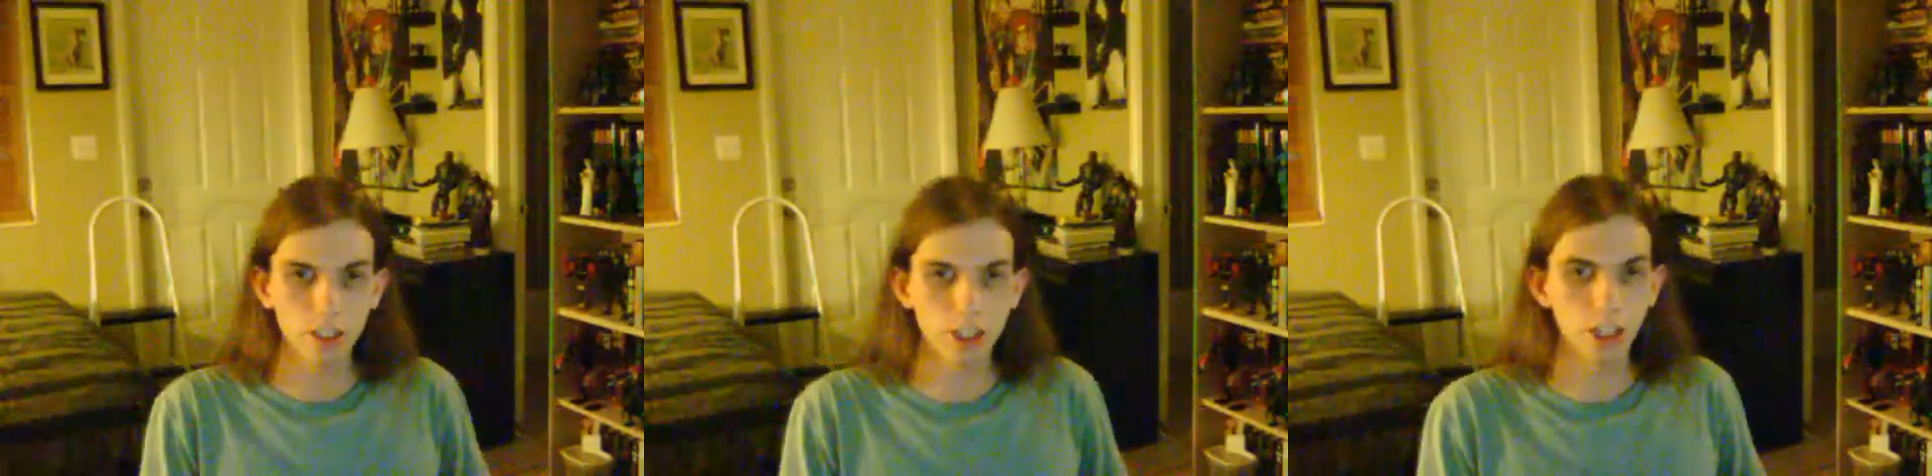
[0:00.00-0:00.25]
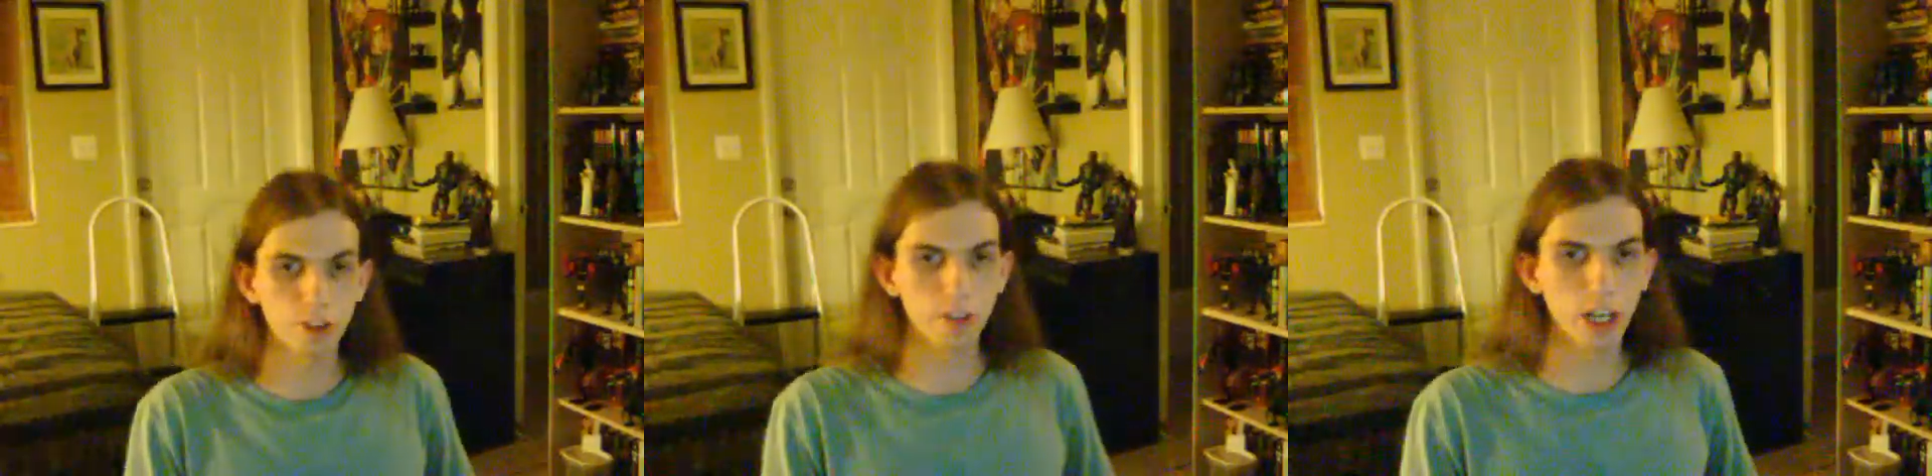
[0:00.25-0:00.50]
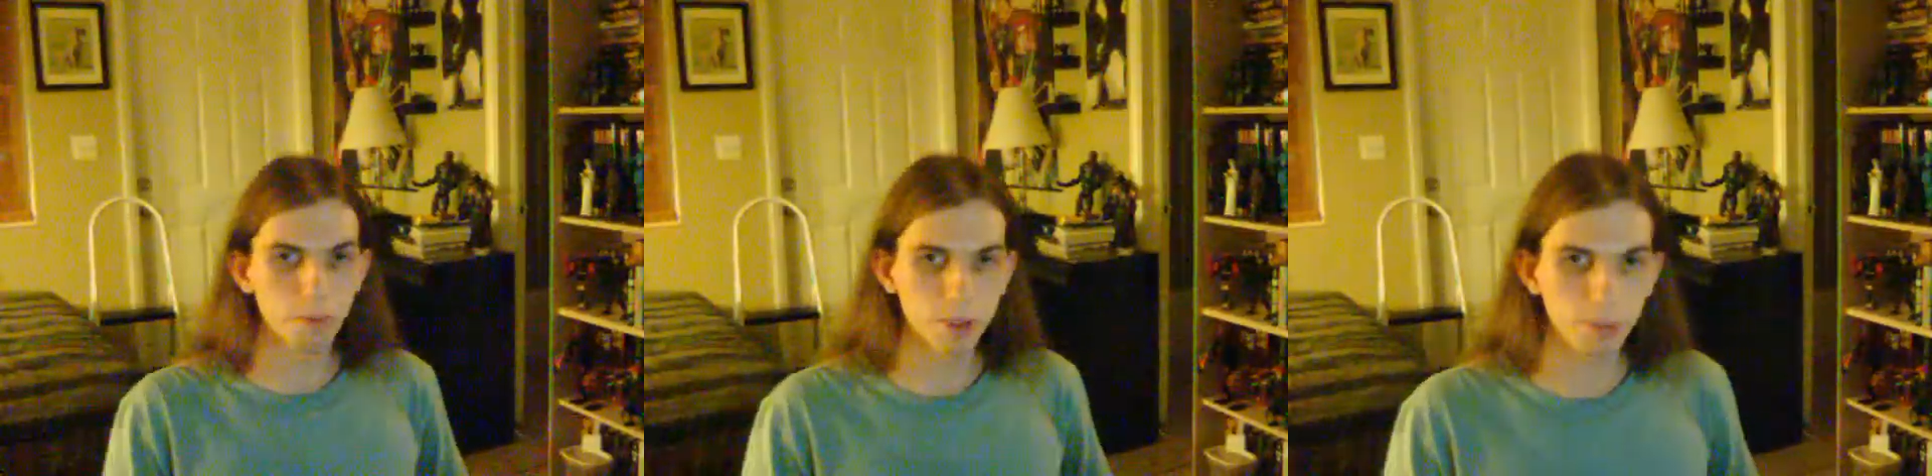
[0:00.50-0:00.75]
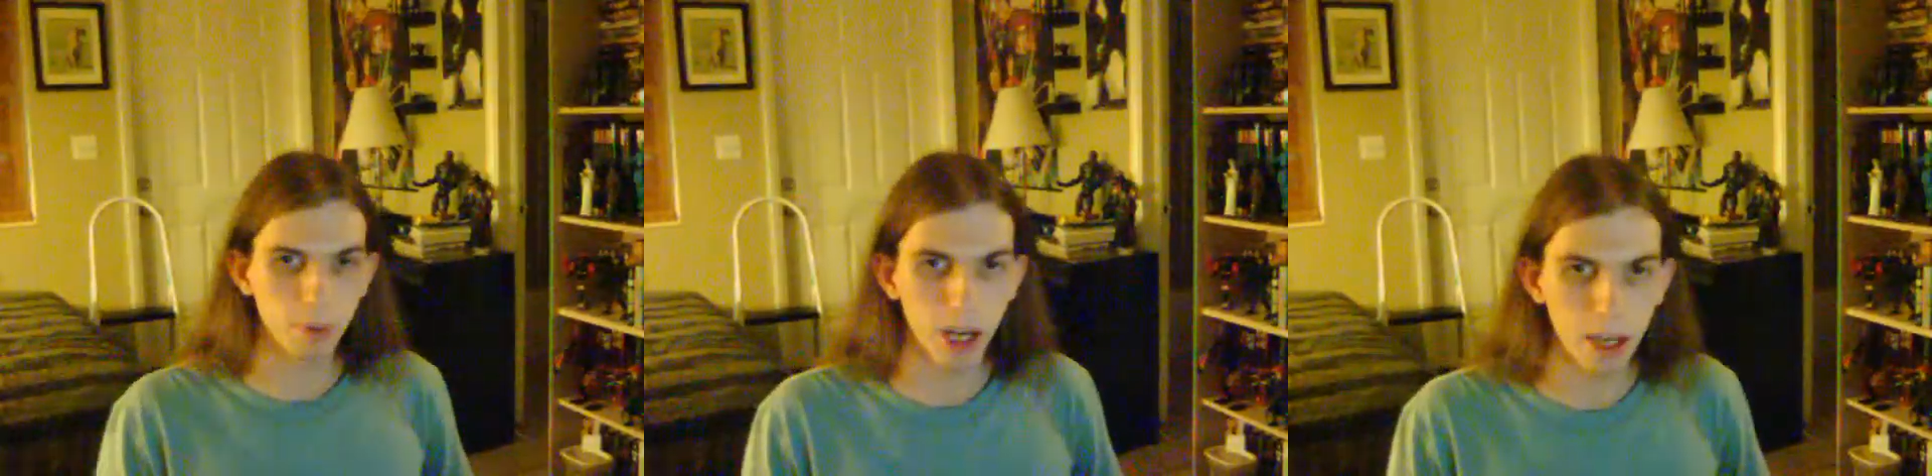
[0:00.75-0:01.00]

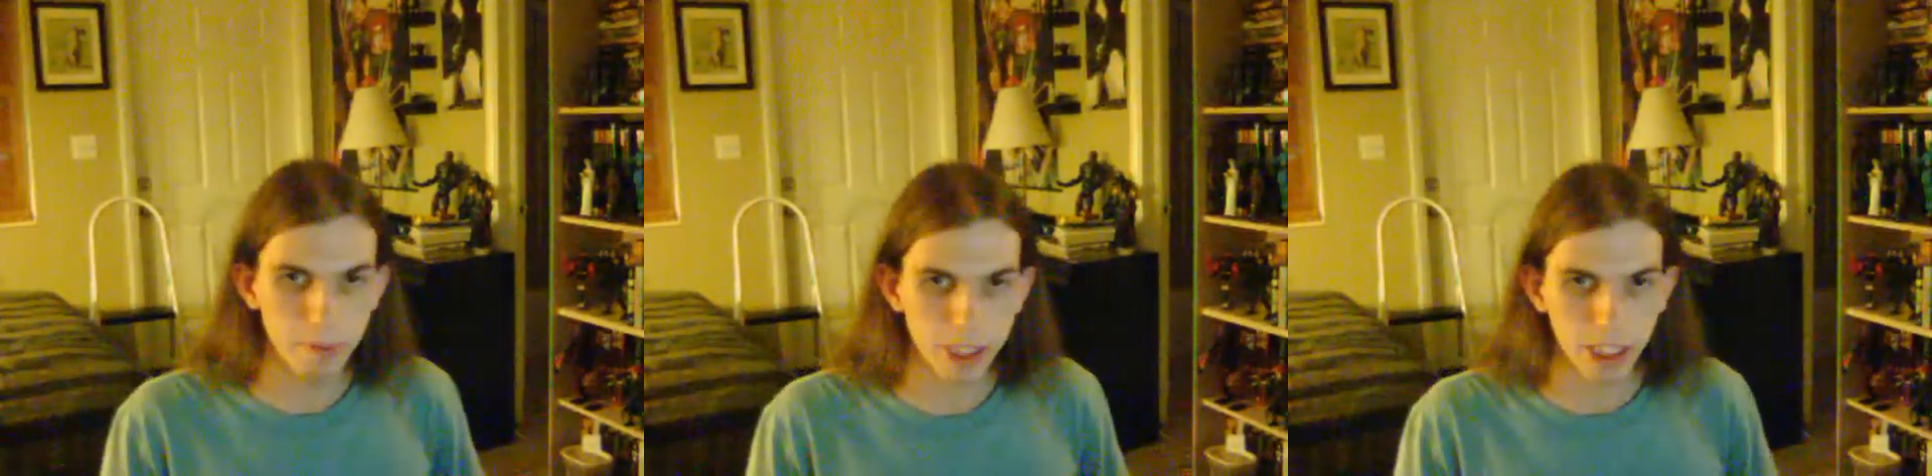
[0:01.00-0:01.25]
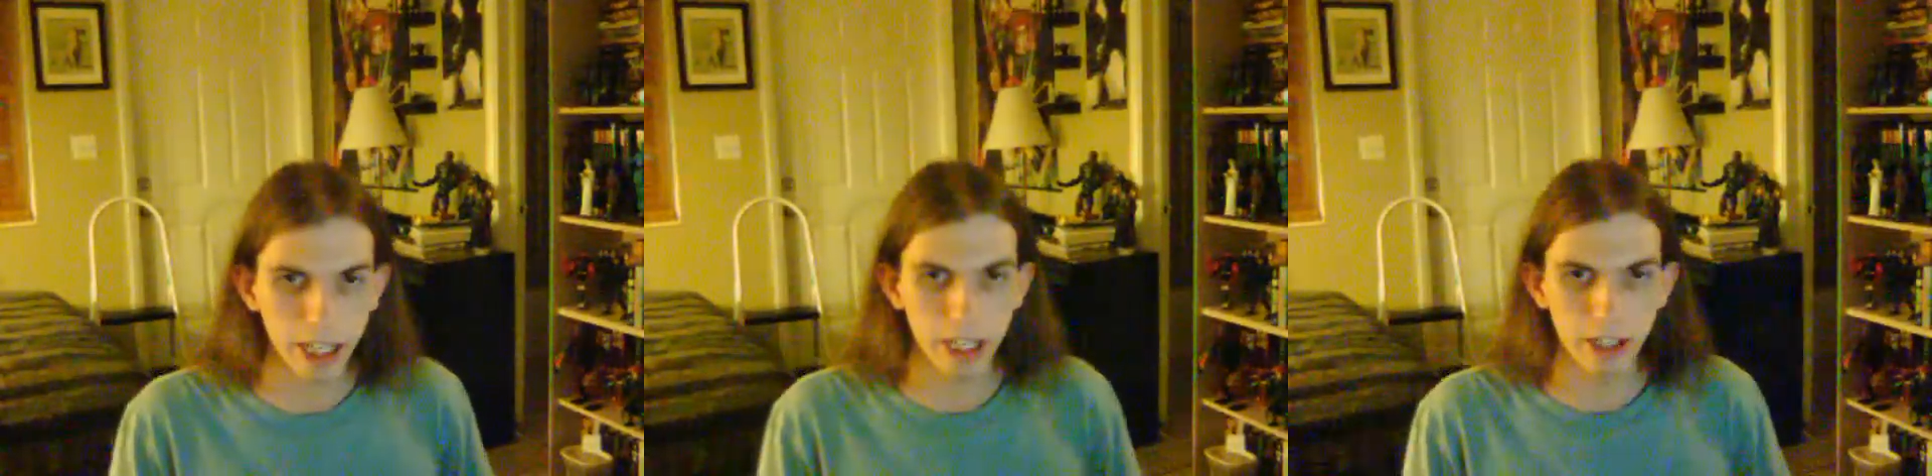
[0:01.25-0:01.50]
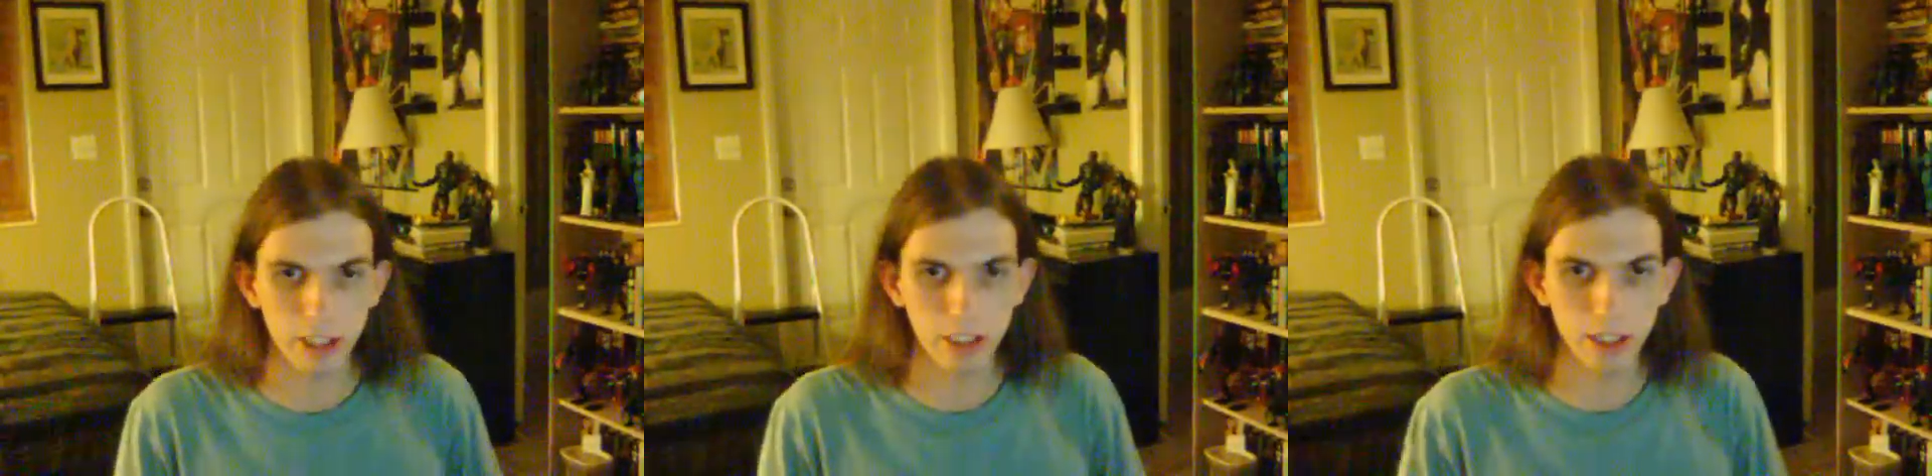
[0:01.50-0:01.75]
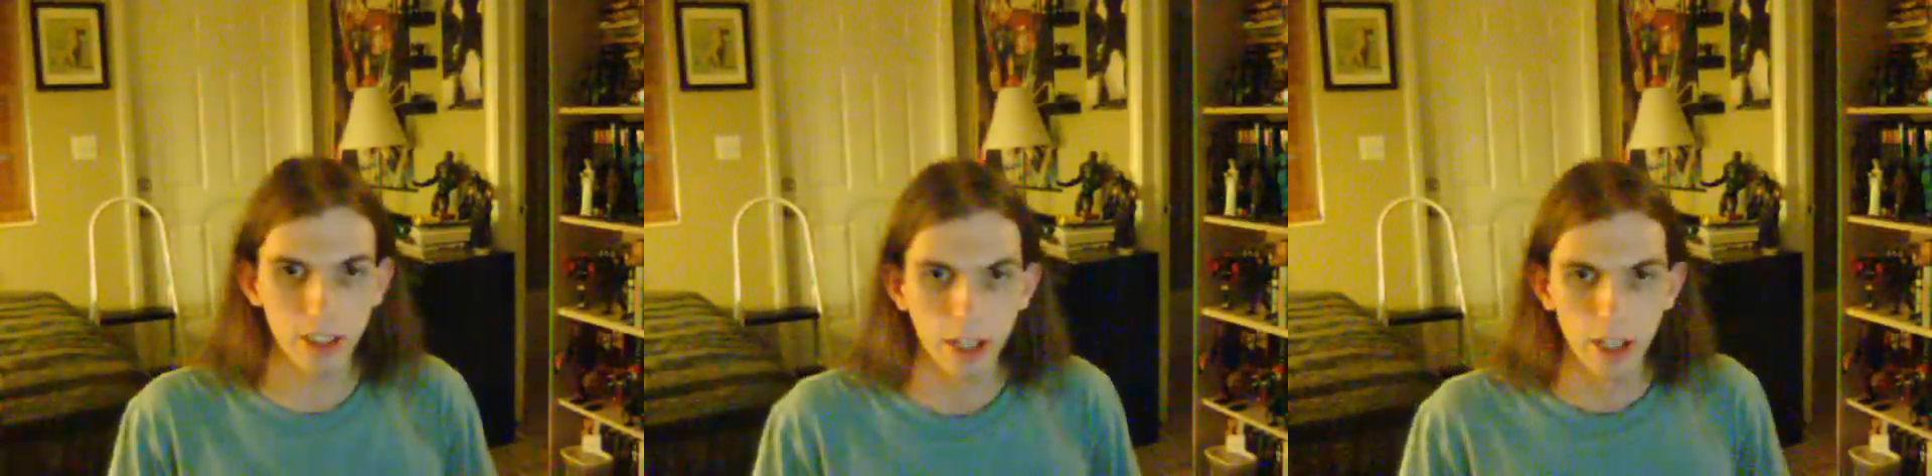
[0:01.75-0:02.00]
Rodimus Prime as a character,